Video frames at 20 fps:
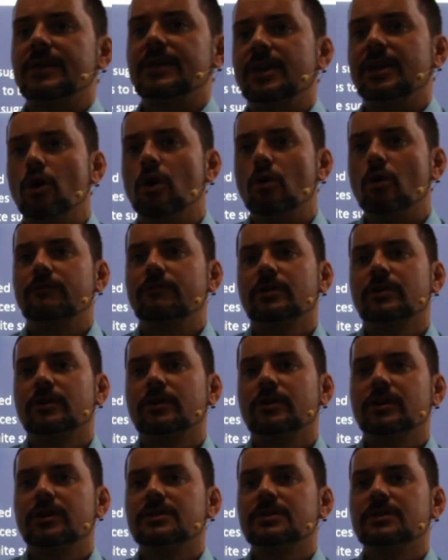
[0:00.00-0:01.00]

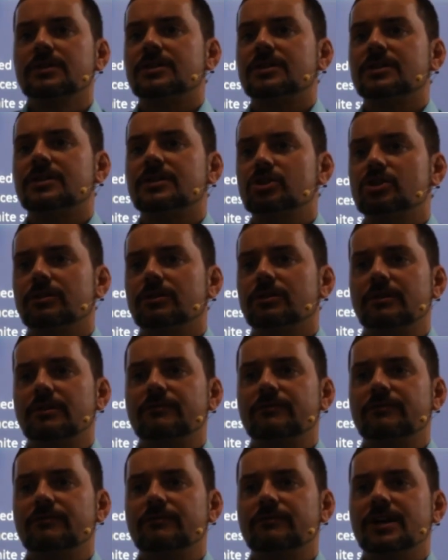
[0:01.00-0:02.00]
overconsumption of
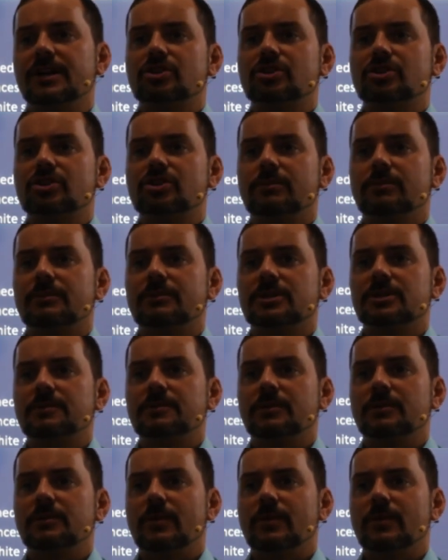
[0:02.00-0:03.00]
refined sugar must be
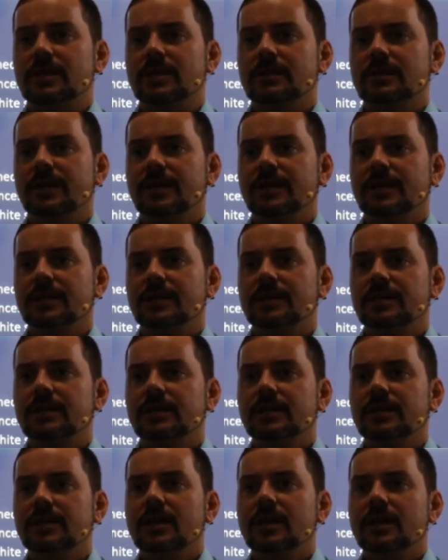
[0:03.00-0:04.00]
regulated.
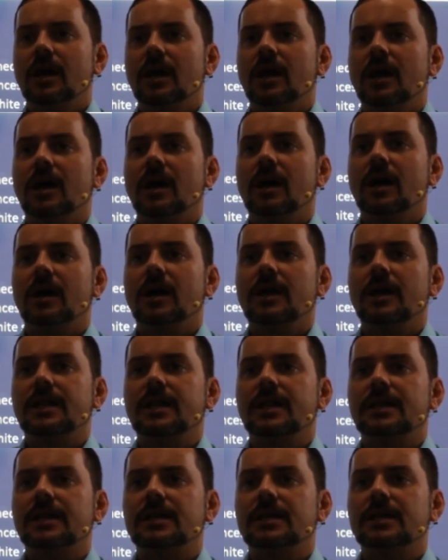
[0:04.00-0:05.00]
It
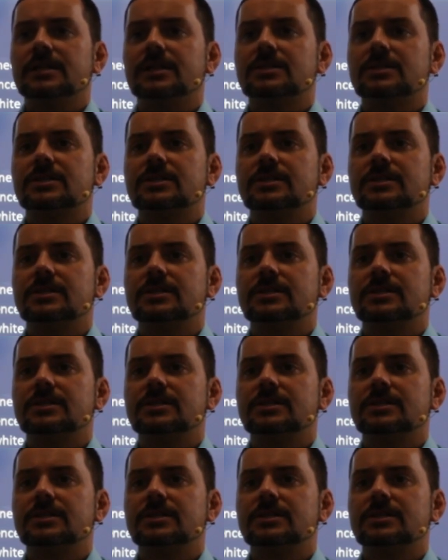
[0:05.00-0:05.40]
is